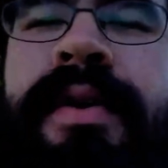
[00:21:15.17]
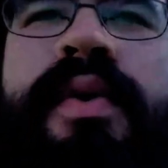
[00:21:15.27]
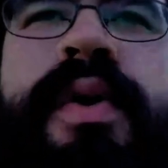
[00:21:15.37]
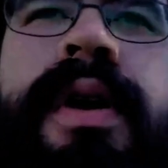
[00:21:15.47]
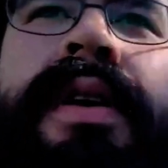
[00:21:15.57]

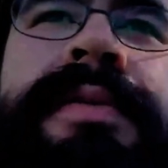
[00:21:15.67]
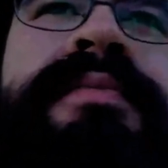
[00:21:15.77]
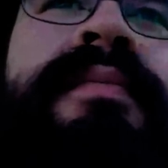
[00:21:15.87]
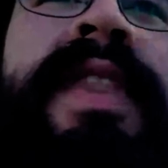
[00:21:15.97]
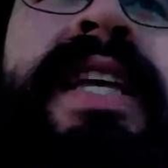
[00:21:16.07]
or
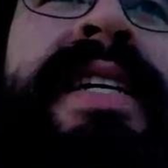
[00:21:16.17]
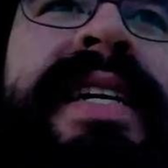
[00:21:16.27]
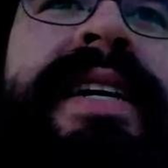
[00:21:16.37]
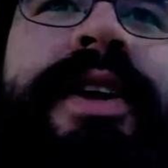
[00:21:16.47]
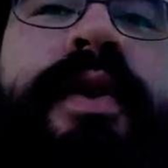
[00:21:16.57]

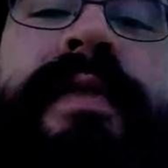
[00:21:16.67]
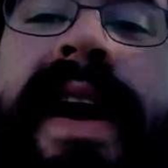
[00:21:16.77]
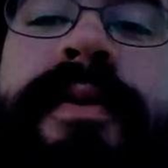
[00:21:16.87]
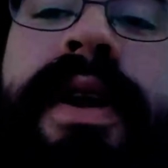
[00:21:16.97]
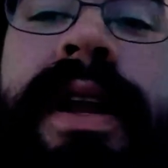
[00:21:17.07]
if
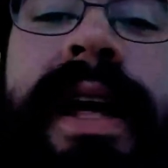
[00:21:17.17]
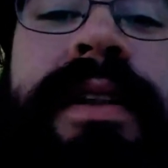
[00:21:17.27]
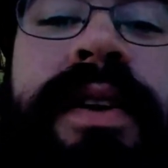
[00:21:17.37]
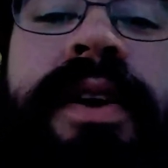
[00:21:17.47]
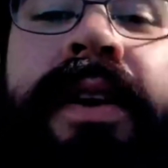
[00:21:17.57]
I want to
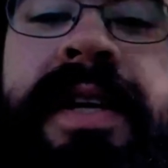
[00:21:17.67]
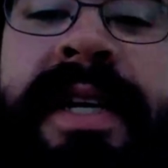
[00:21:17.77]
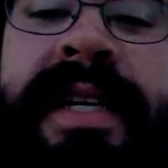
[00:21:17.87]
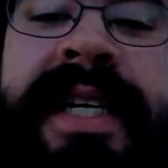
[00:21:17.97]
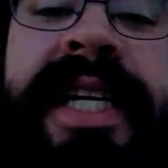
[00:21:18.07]
like learn
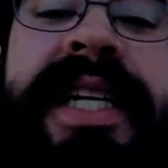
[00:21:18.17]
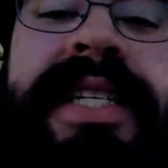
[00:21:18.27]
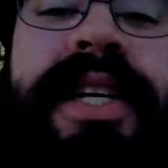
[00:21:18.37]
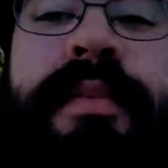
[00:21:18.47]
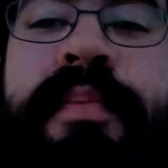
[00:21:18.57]

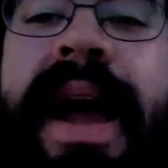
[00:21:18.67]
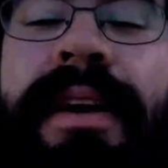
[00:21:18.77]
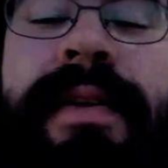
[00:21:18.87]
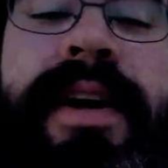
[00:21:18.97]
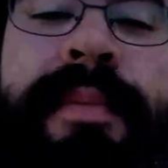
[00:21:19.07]
some
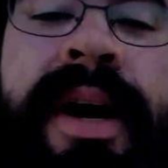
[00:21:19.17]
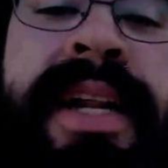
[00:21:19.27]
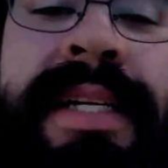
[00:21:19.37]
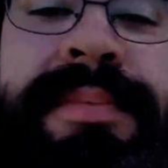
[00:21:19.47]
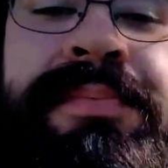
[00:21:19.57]
background about it.